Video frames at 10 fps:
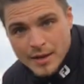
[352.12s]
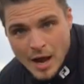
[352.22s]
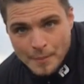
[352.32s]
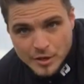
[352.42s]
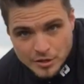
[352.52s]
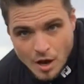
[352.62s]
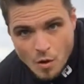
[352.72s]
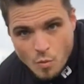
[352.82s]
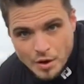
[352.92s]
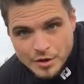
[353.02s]
Now, because I
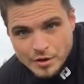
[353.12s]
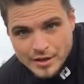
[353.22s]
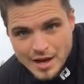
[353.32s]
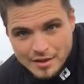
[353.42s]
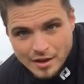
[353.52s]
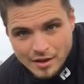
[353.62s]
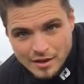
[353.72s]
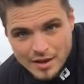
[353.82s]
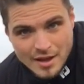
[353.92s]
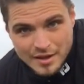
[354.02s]
hold one and not the other,
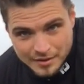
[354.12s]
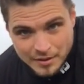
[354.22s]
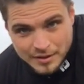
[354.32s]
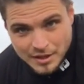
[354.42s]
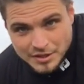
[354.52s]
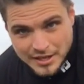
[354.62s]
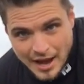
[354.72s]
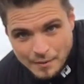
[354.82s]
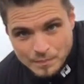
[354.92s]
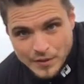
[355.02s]
it doesn't
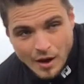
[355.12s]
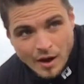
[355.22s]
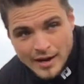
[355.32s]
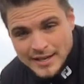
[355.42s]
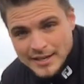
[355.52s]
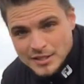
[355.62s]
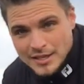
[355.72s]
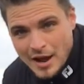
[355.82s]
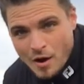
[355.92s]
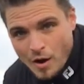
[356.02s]
count. I need to
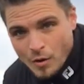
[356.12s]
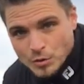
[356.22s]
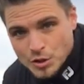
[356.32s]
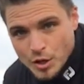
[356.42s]
now hold